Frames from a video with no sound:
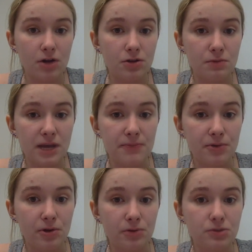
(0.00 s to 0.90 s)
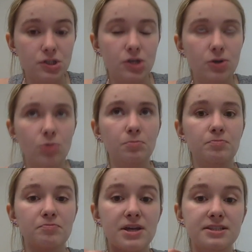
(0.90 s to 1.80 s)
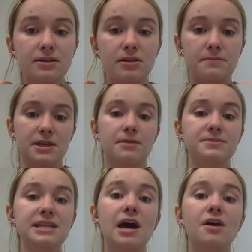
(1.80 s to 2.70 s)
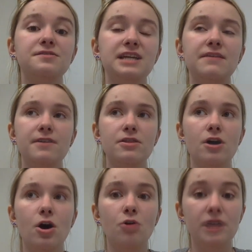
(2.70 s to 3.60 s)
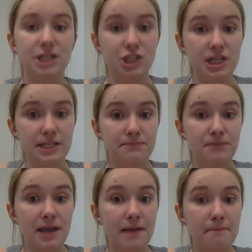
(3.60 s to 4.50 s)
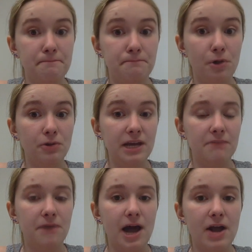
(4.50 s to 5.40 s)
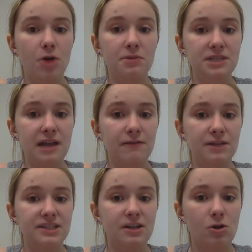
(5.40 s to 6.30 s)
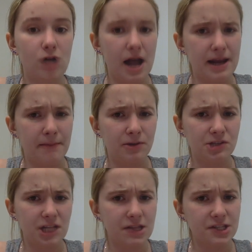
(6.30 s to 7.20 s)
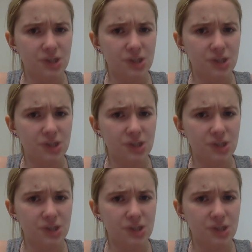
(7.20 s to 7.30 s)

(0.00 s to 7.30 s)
other people to basically be themselves, even though like she's being bullied by almost every single goddamn person in the